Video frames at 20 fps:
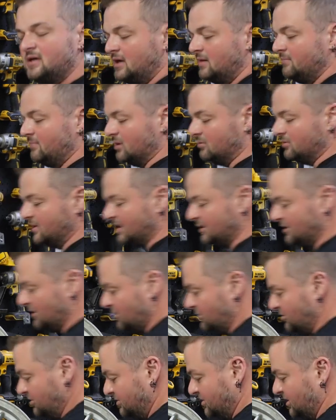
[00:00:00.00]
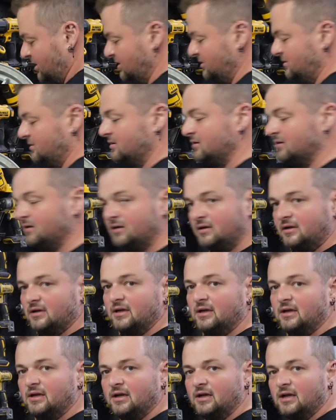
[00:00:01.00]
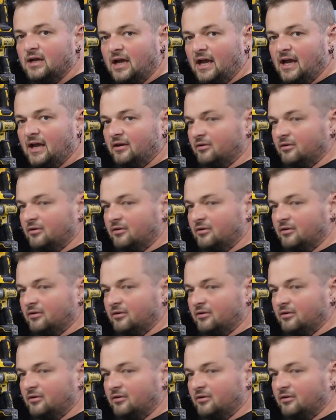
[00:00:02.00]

But we'll get the hose on and